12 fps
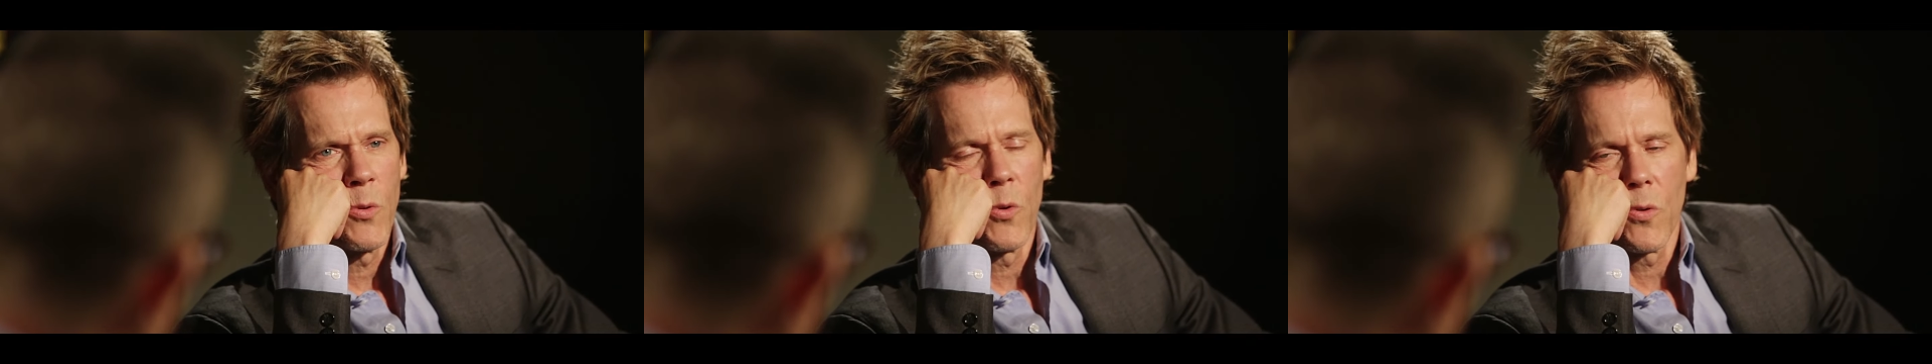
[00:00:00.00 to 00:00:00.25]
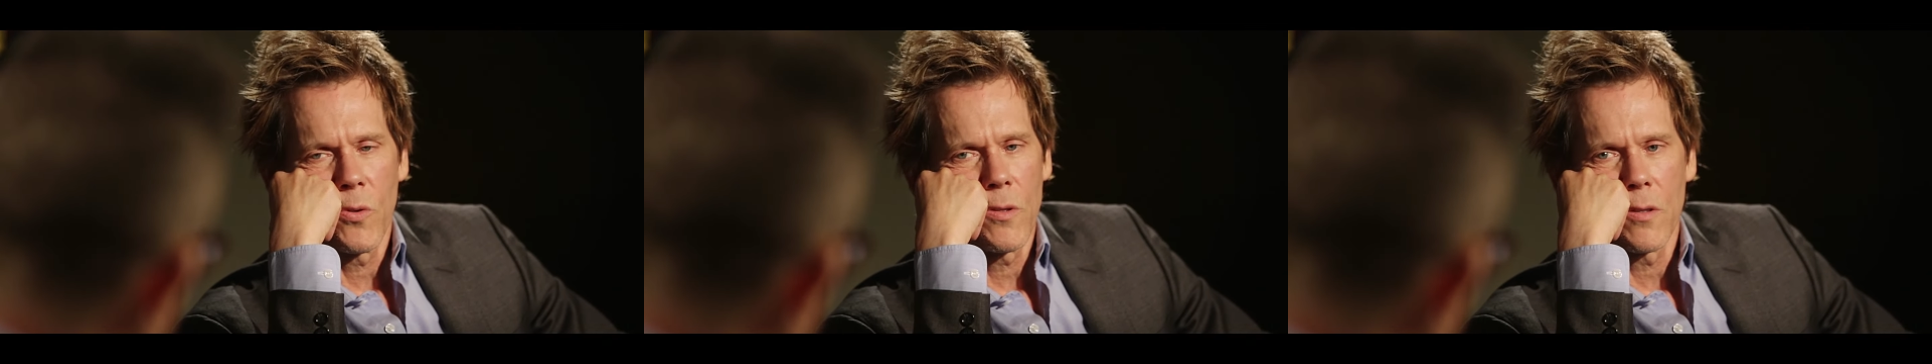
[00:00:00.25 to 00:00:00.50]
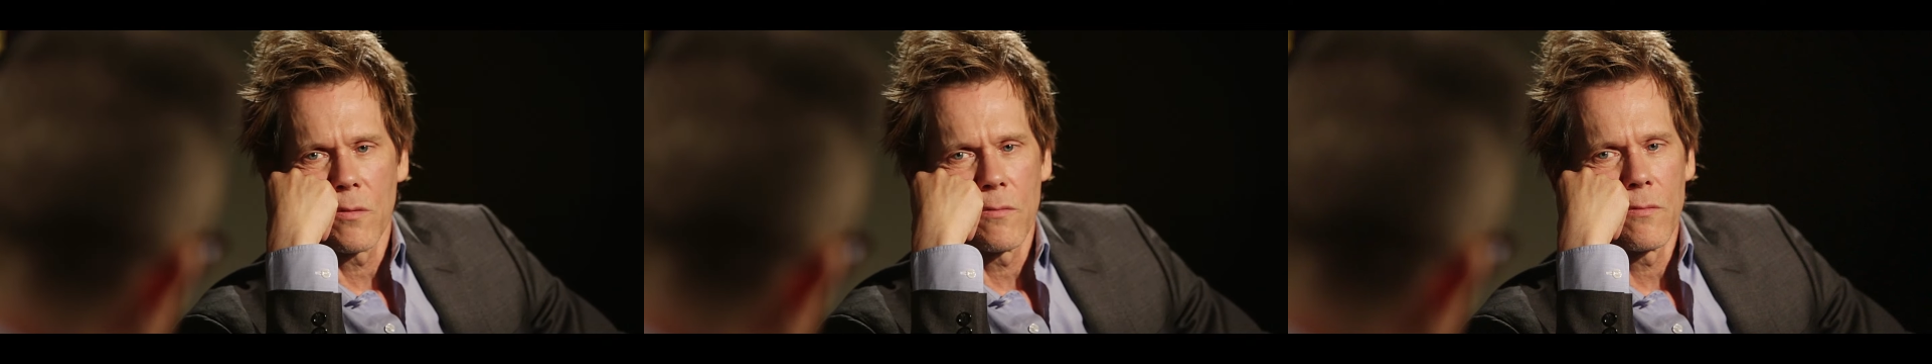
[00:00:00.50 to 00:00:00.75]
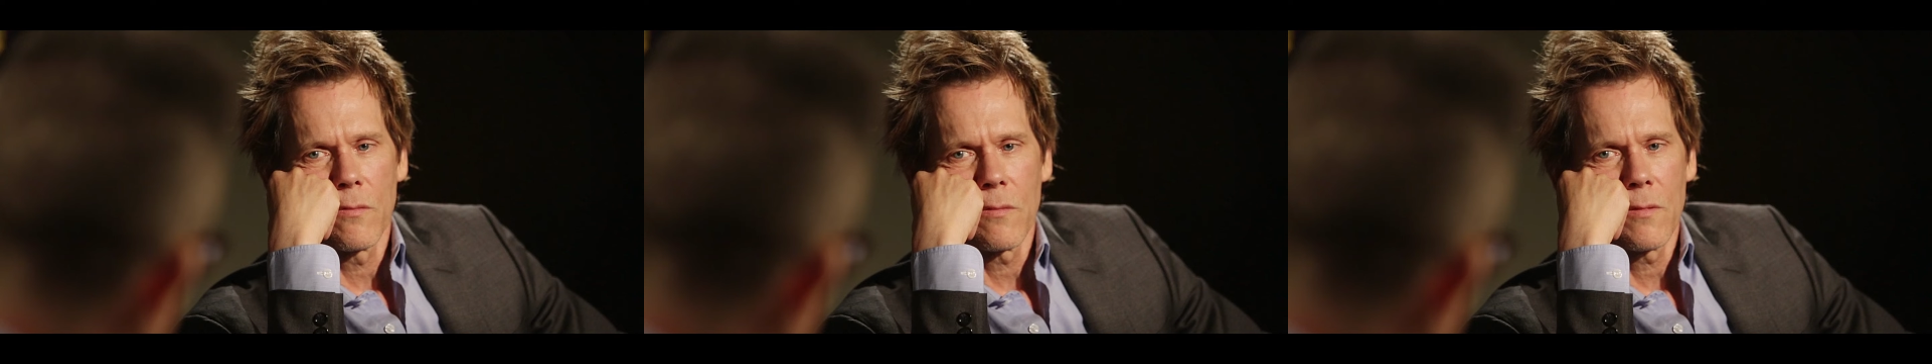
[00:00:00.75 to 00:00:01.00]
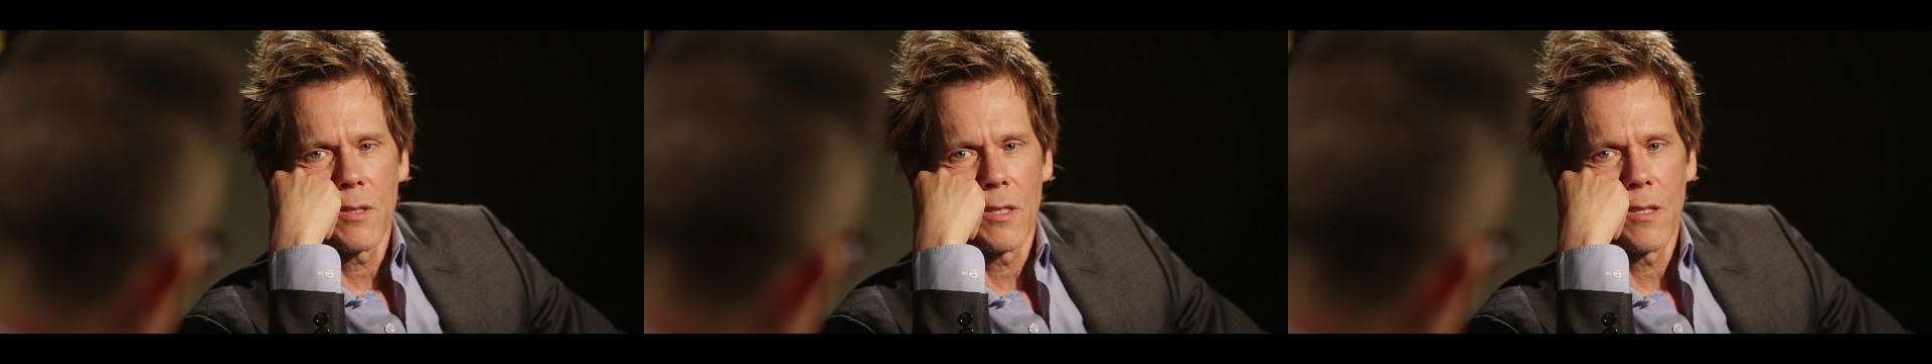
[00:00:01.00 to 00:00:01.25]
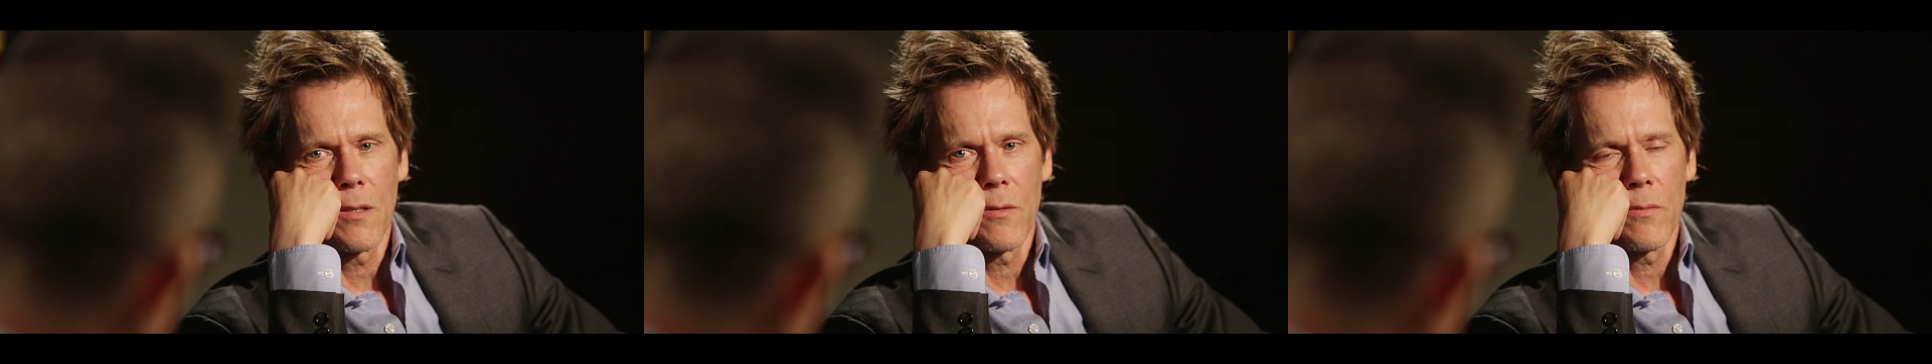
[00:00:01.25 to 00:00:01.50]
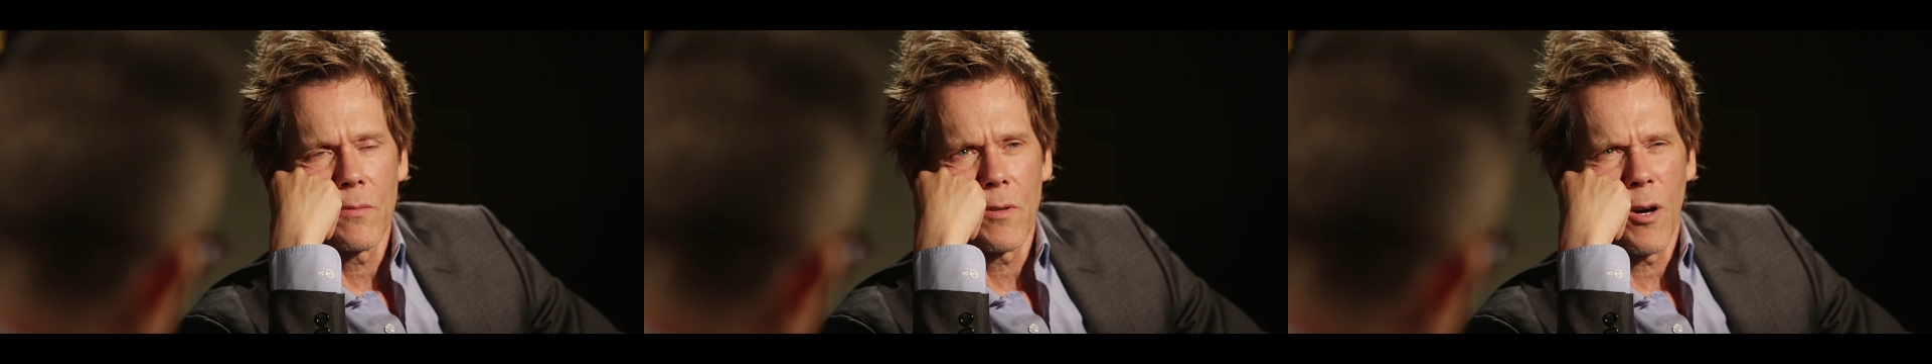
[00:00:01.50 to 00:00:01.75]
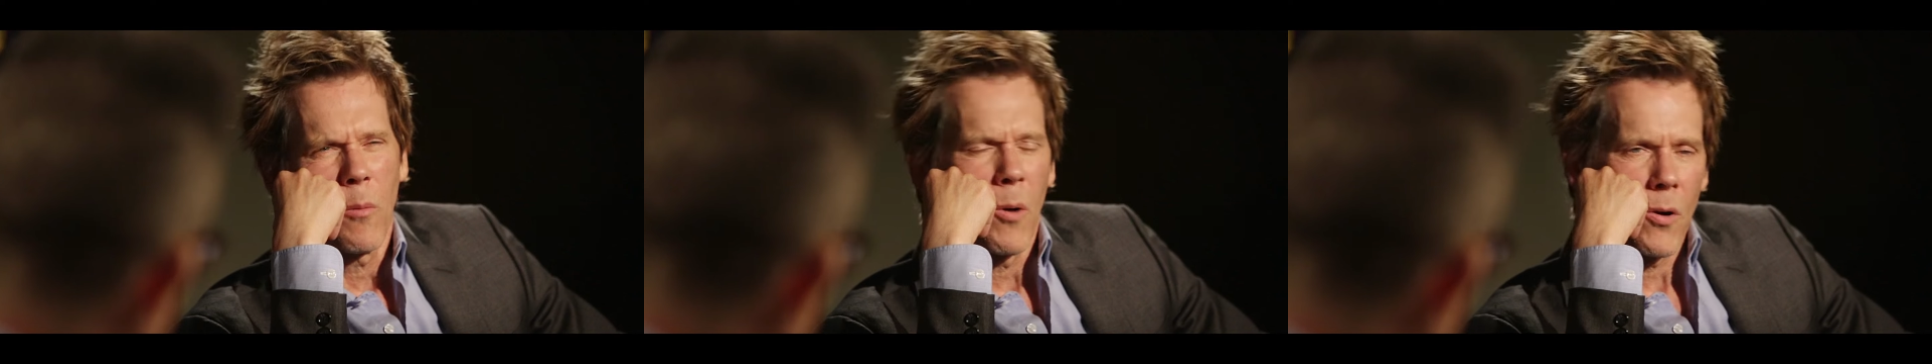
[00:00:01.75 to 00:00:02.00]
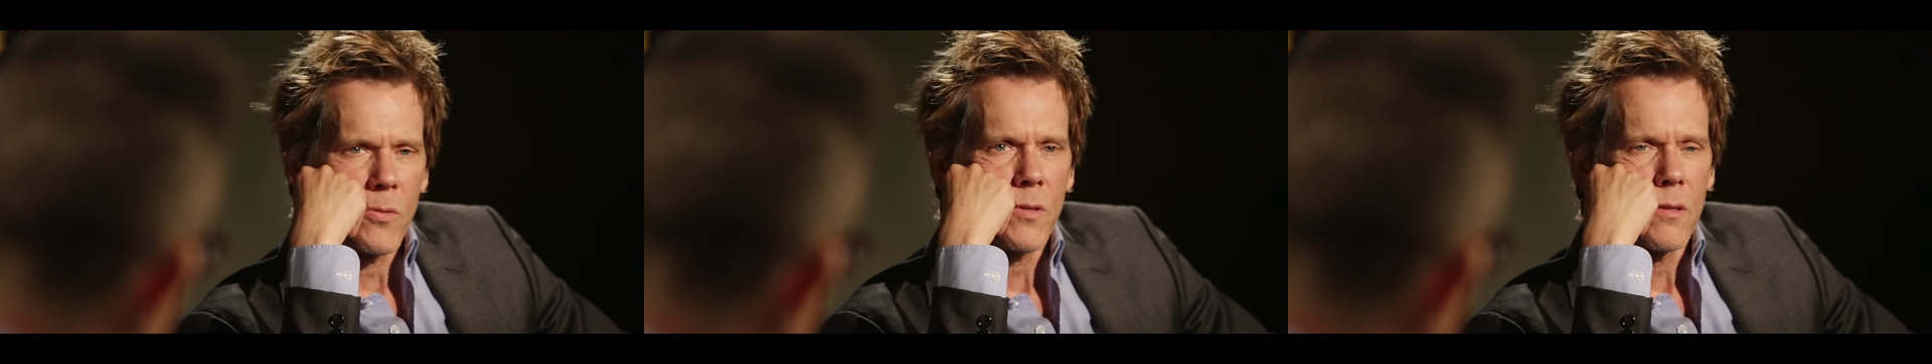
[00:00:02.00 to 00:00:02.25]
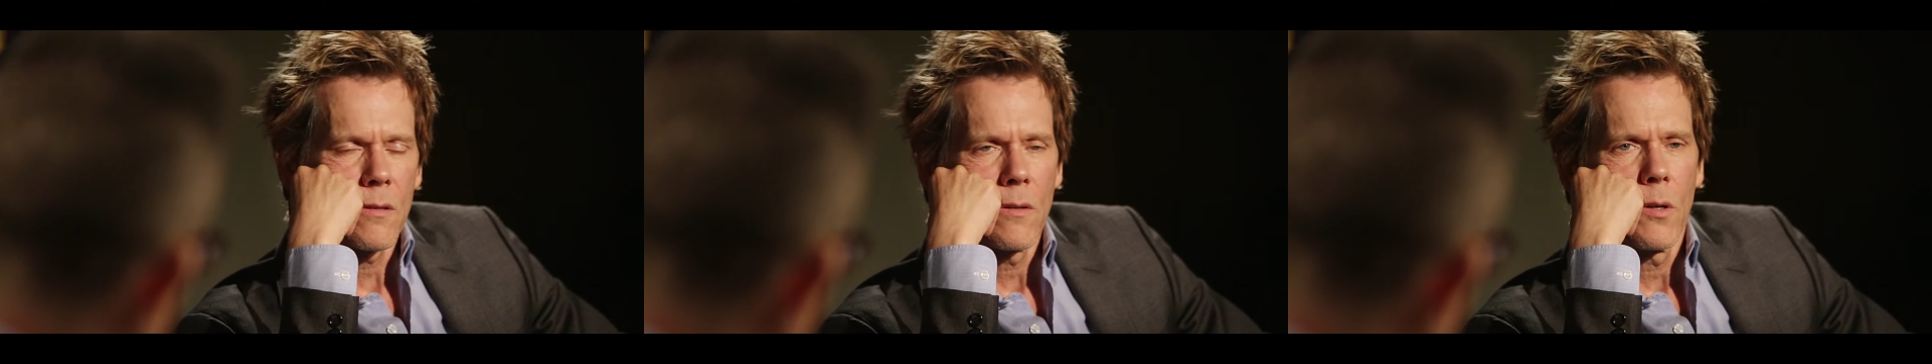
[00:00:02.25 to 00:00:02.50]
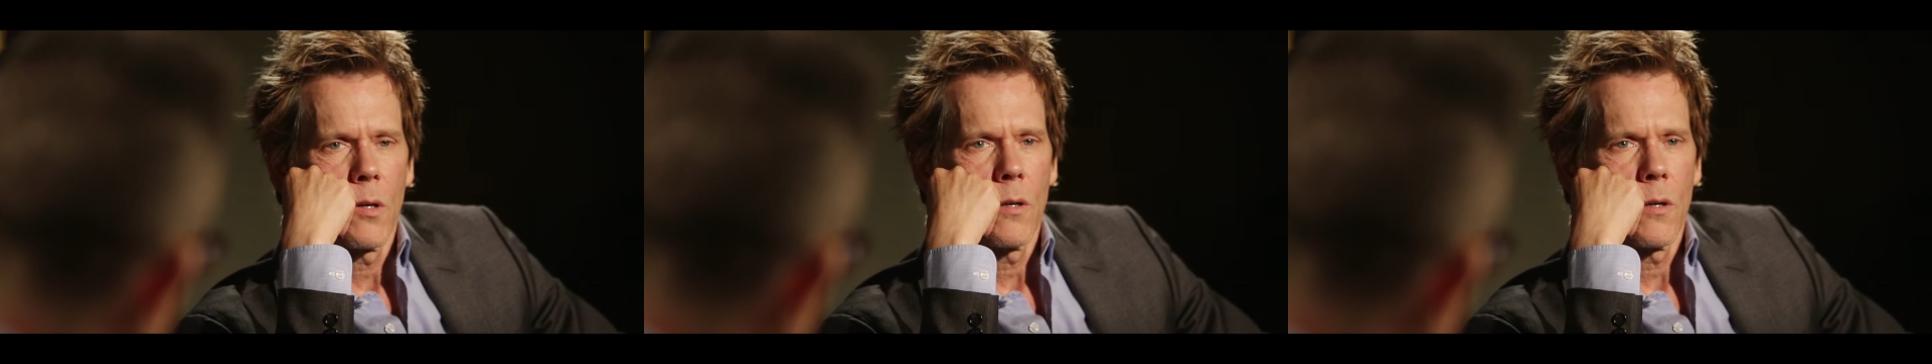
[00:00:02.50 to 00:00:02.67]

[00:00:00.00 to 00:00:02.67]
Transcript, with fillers: school and, you know, almost